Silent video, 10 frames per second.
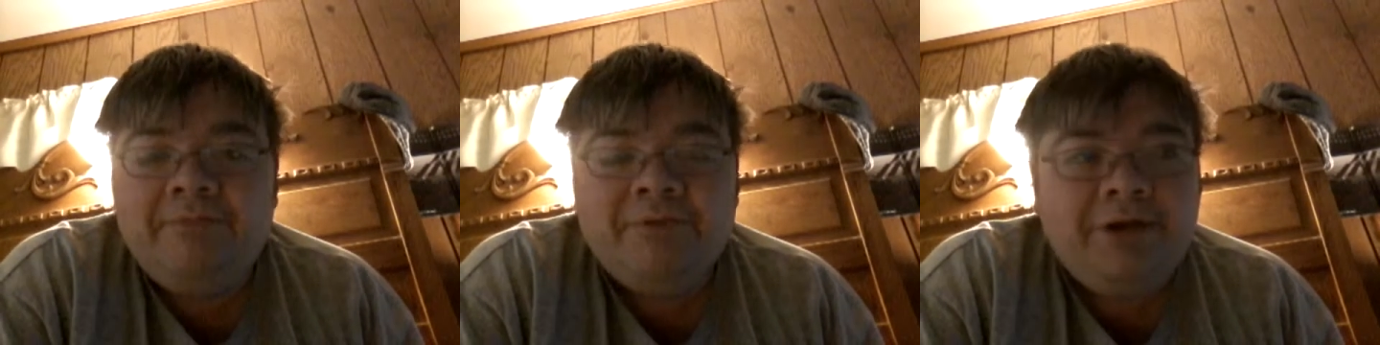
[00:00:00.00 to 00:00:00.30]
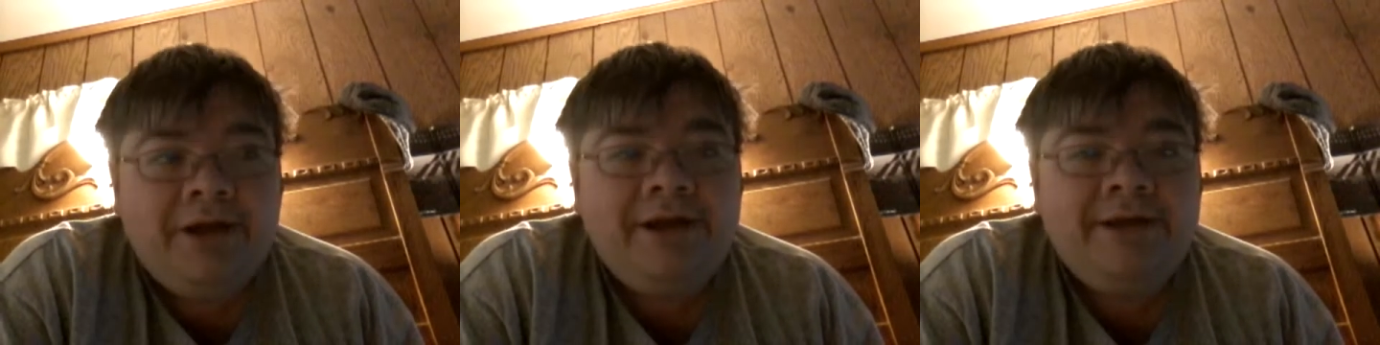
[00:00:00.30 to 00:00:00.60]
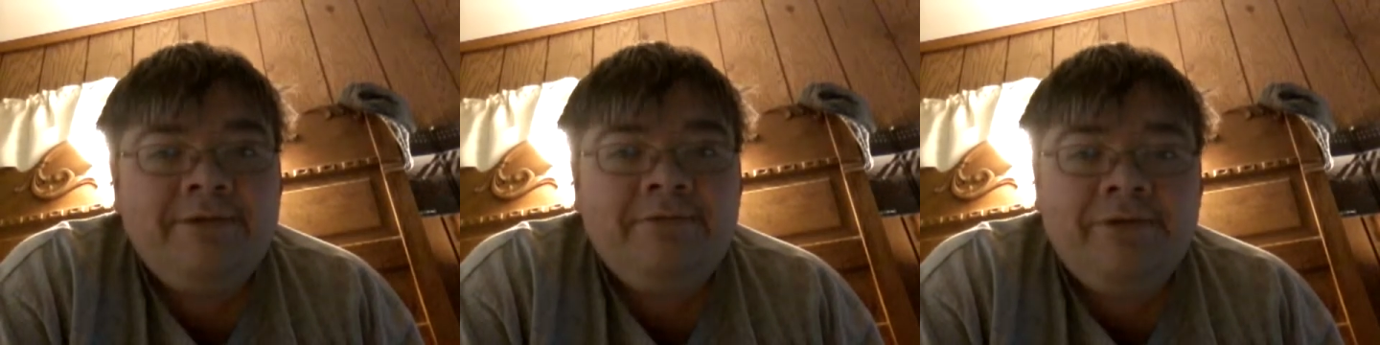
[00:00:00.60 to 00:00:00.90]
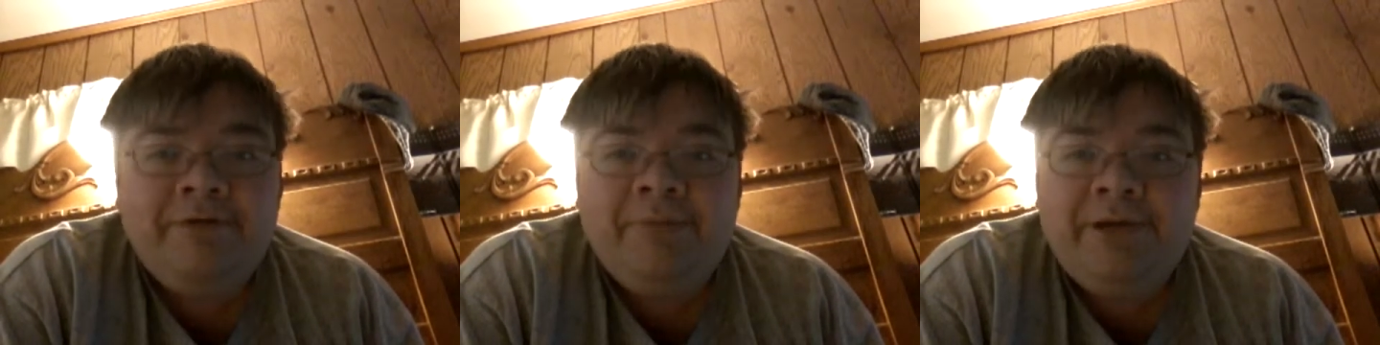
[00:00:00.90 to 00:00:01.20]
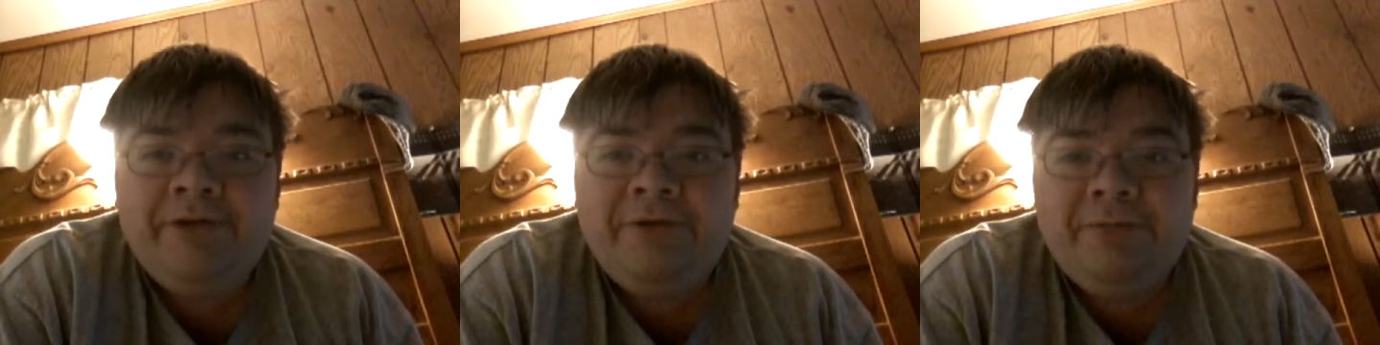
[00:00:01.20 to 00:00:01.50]
Bryan will
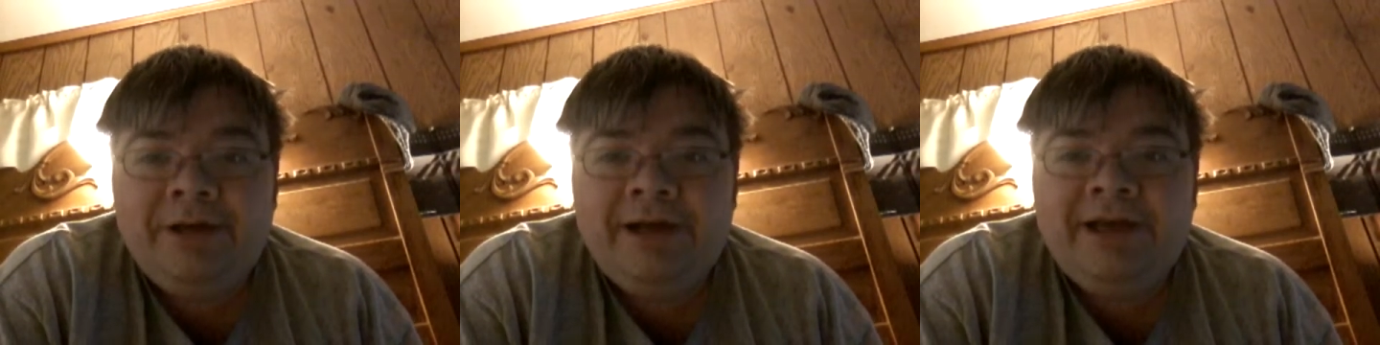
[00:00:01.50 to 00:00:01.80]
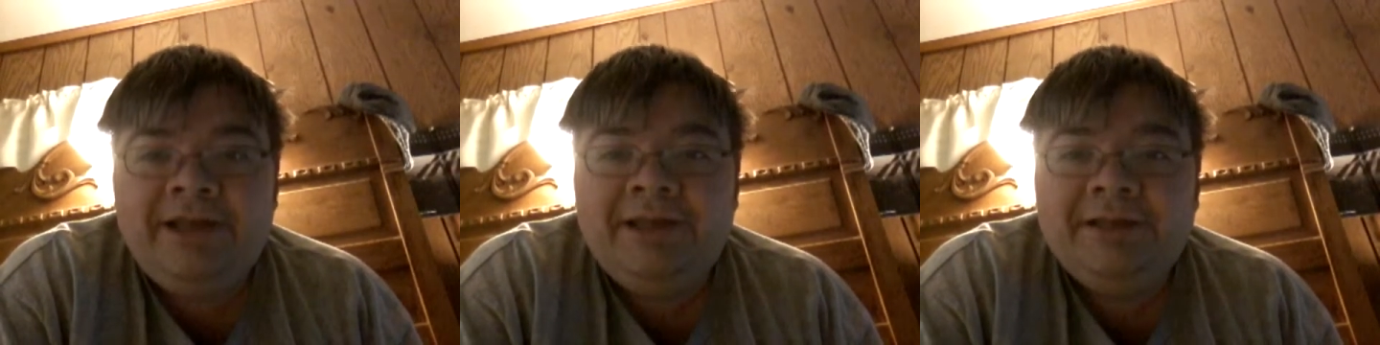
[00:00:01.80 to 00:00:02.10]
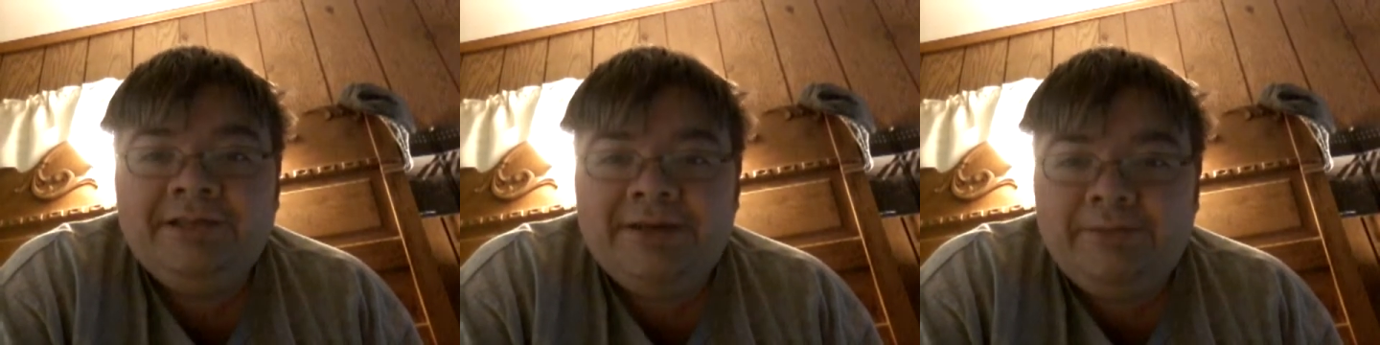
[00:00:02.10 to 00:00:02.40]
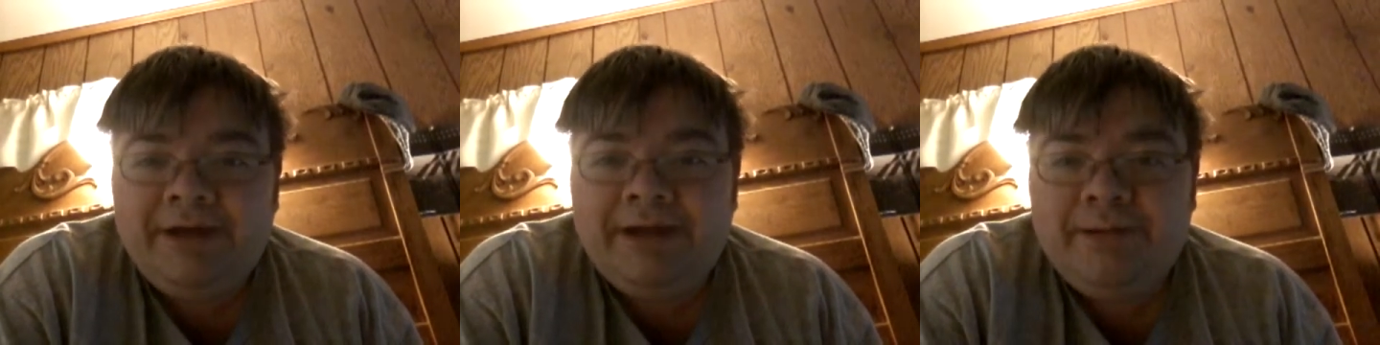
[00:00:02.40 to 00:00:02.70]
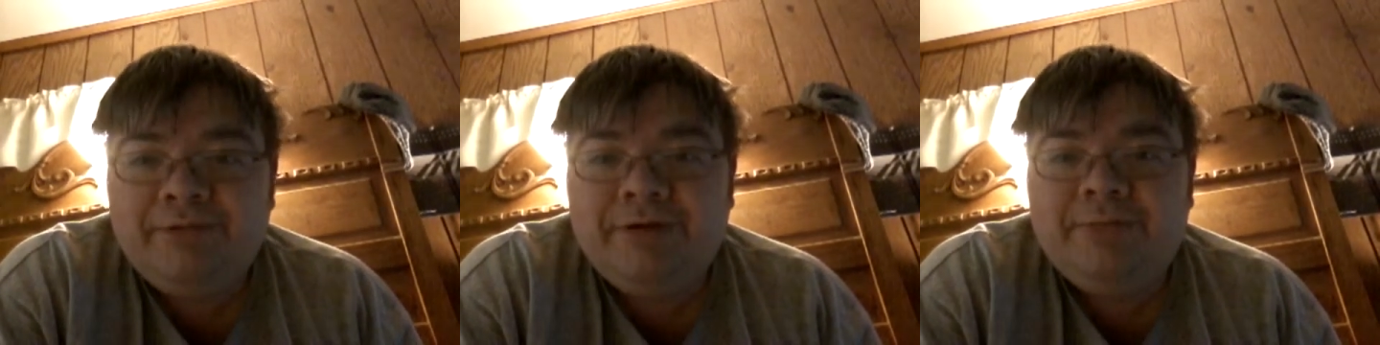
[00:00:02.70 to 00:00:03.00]
be on my semi
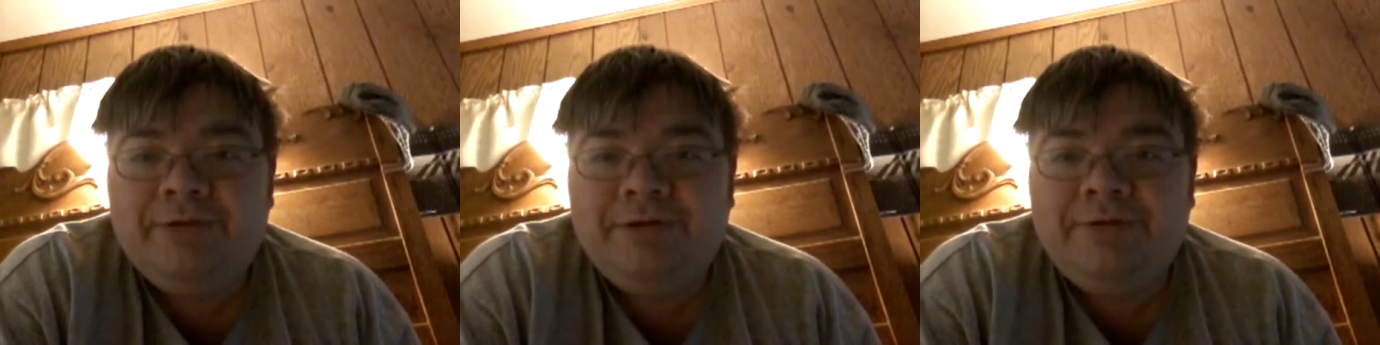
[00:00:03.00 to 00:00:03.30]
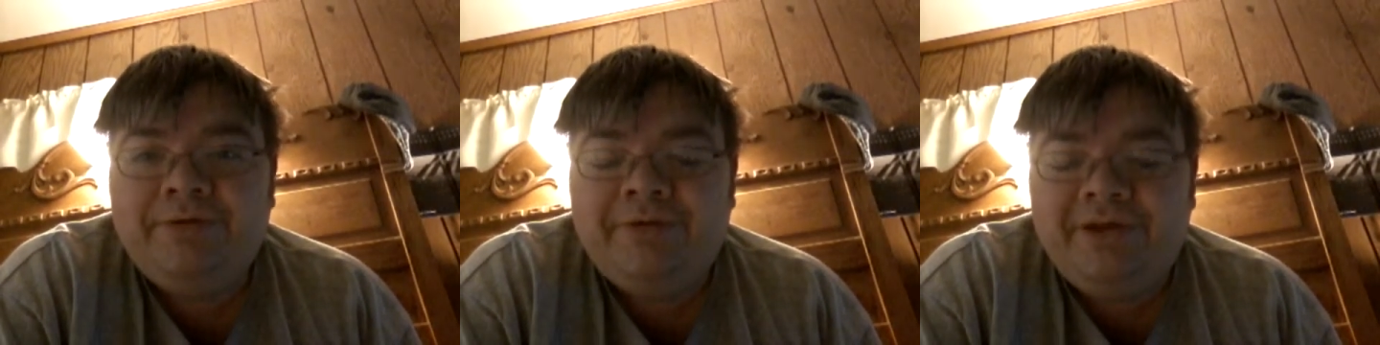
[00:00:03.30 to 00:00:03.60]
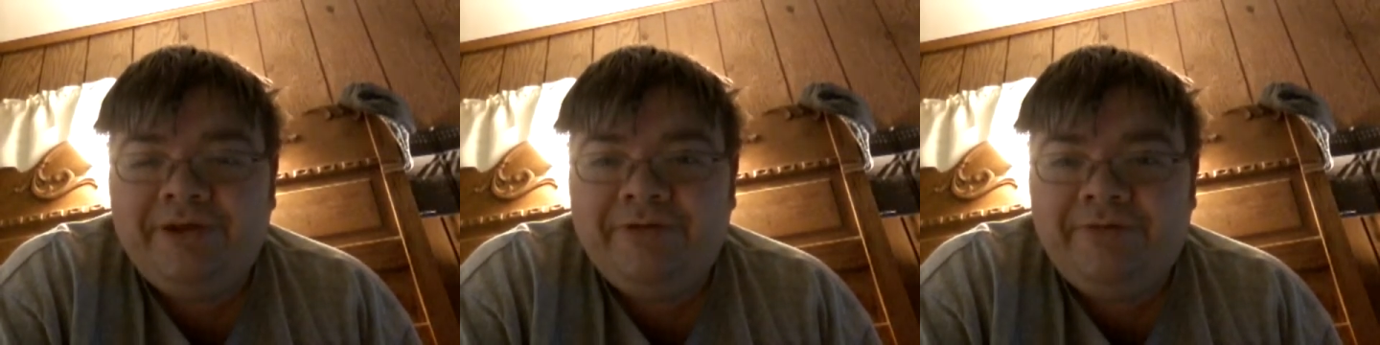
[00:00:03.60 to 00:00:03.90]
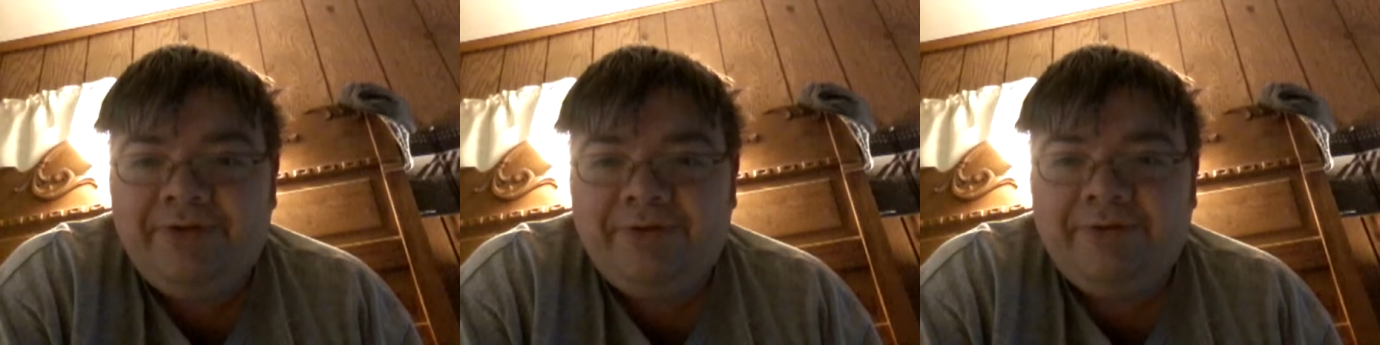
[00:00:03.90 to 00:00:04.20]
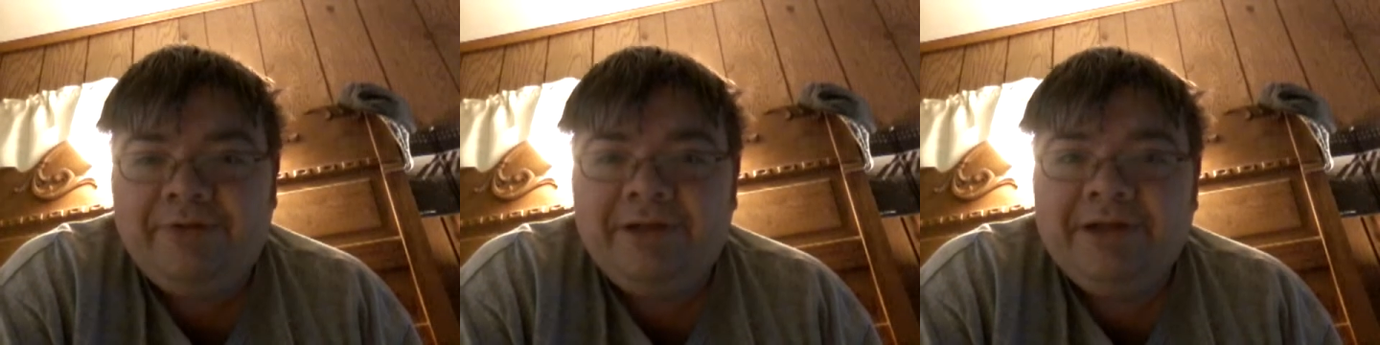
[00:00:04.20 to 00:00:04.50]
impromptu
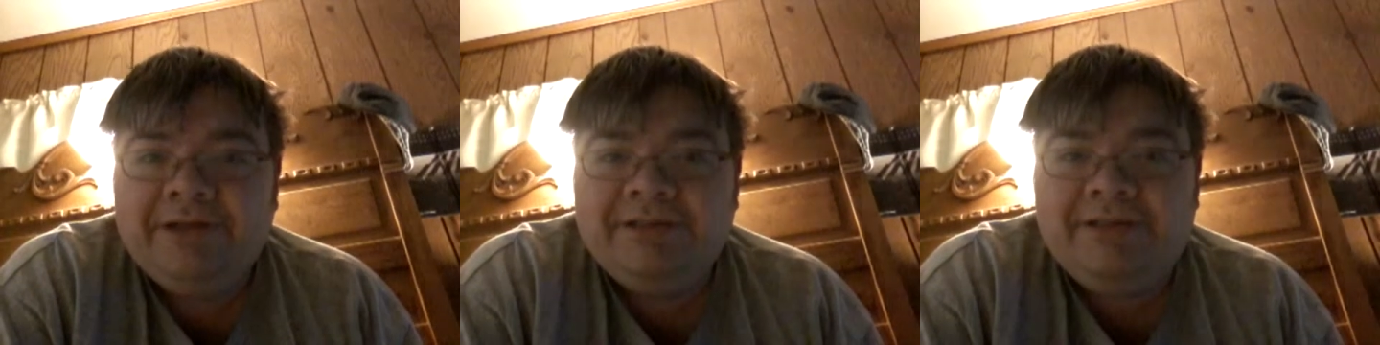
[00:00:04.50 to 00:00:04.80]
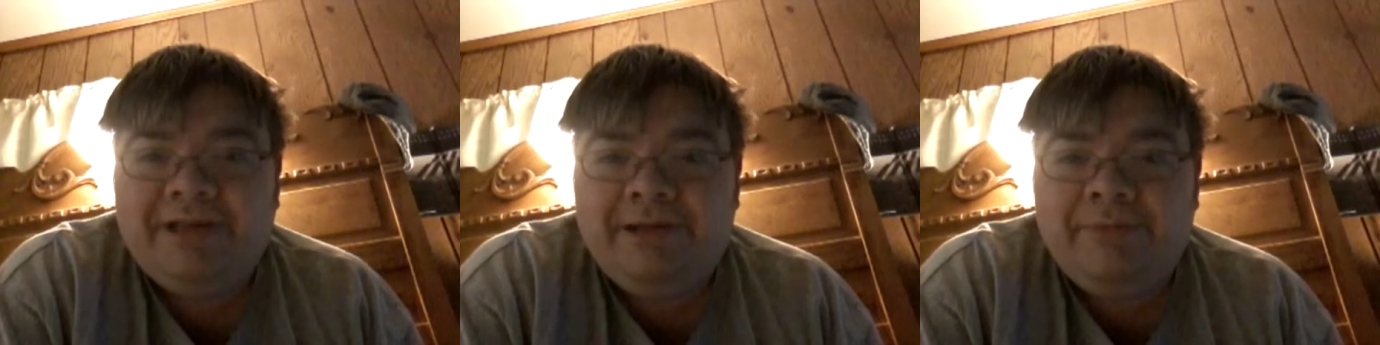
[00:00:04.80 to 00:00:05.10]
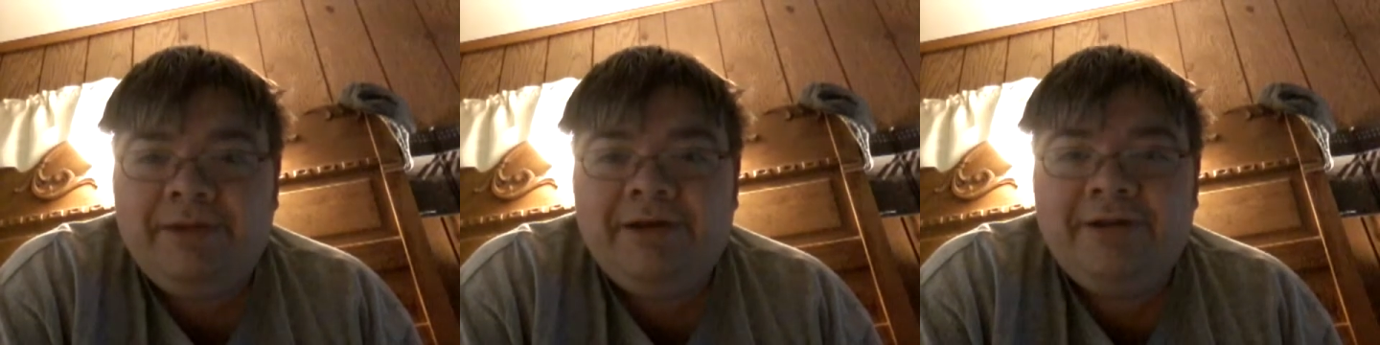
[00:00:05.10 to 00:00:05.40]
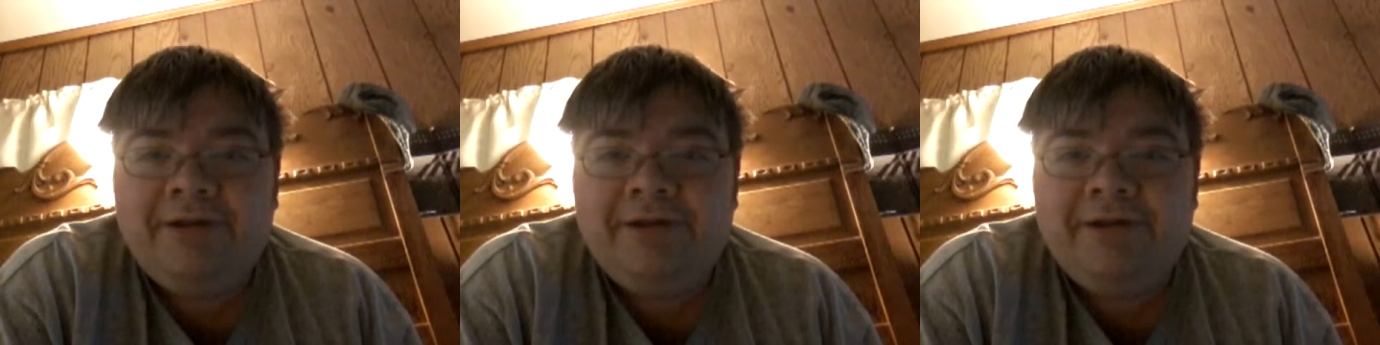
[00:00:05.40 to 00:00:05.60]
interview segment